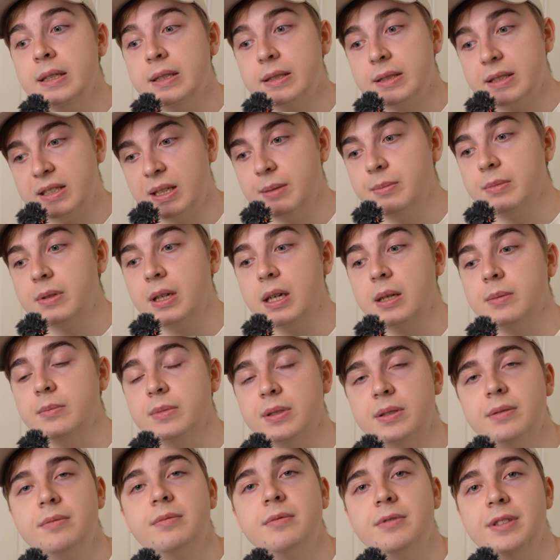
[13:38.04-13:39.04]

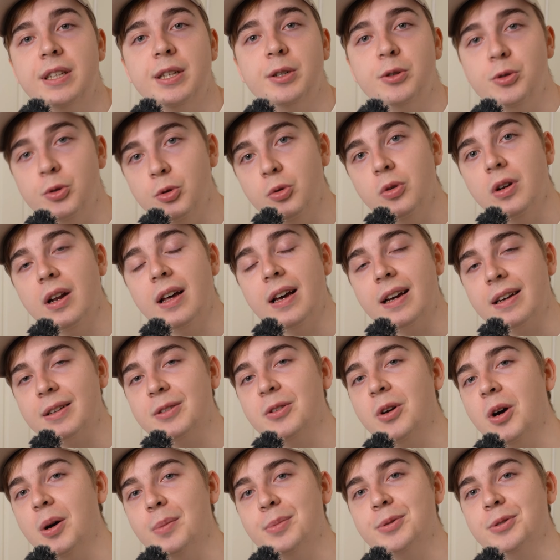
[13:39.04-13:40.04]
sometimes they do like
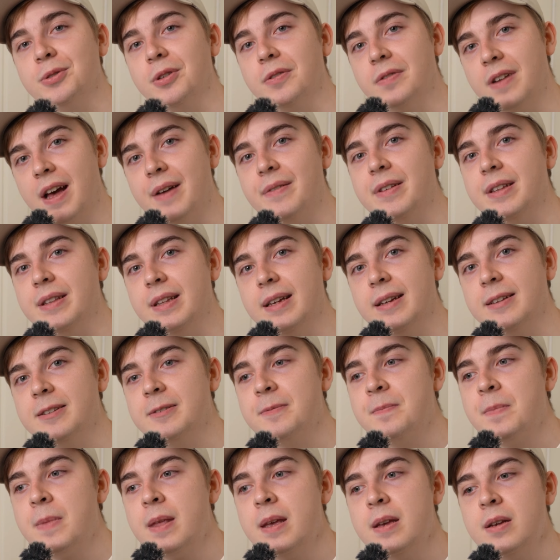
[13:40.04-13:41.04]
the option of having that.
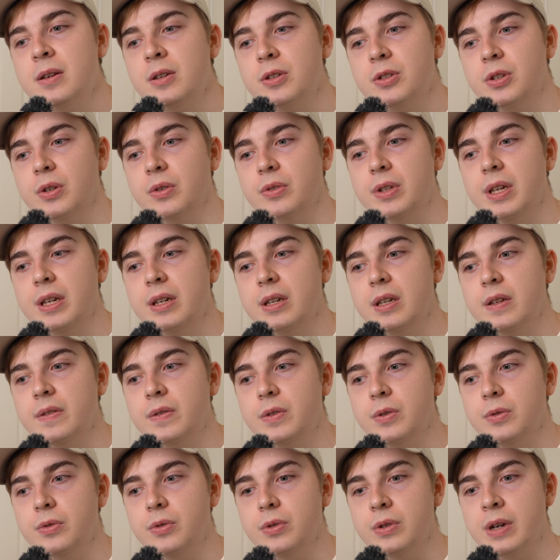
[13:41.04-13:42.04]
So then
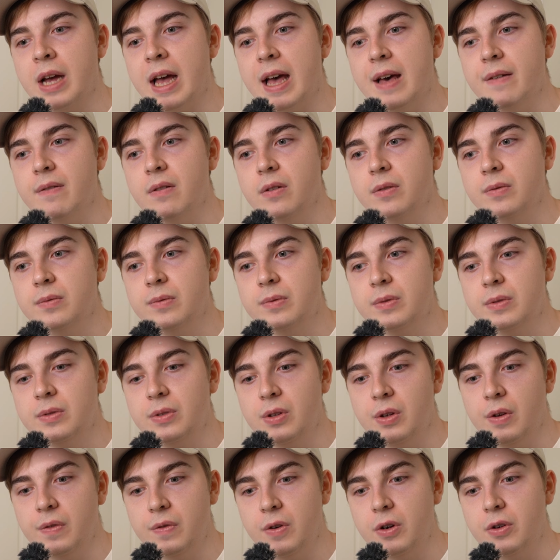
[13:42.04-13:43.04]
if you do have
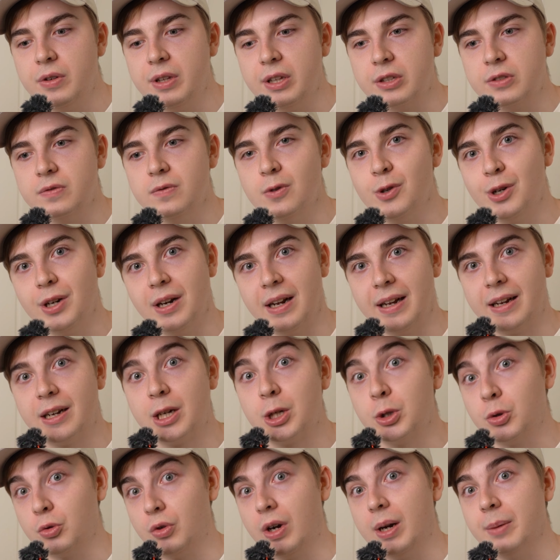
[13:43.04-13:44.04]
a photo that's very like
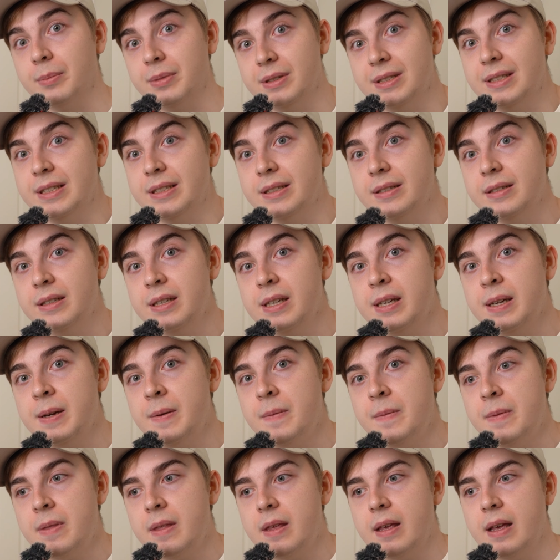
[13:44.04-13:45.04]
cramped in,
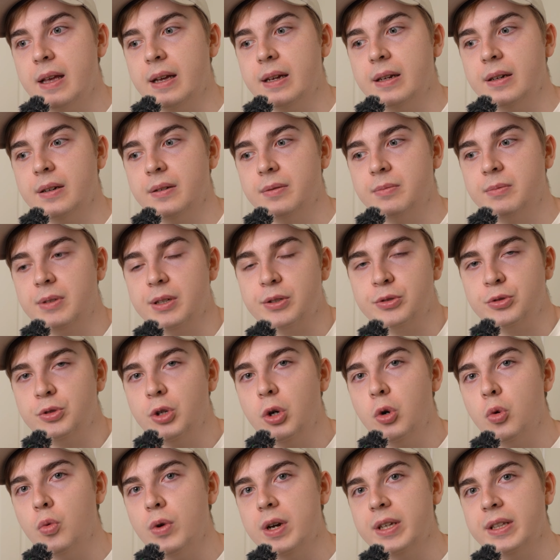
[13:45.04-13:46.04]
and there's
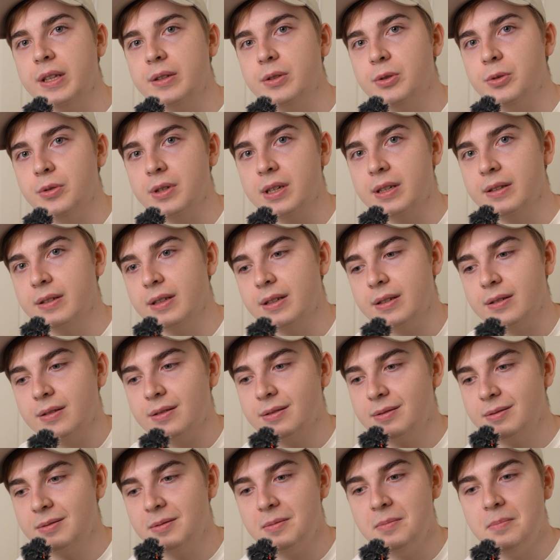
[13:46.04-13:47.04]
no way that you can then
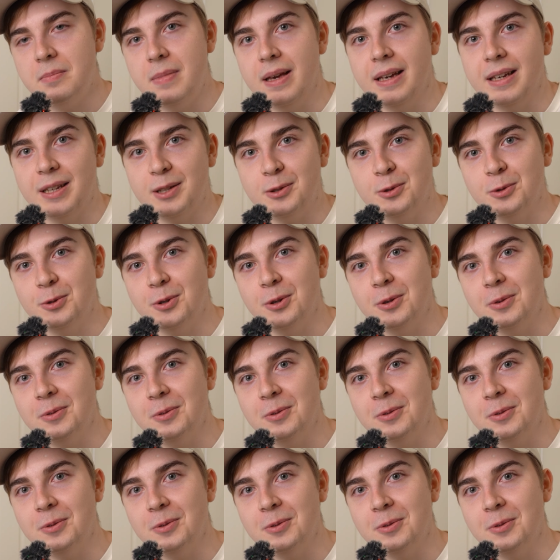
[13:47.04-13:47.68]
make it,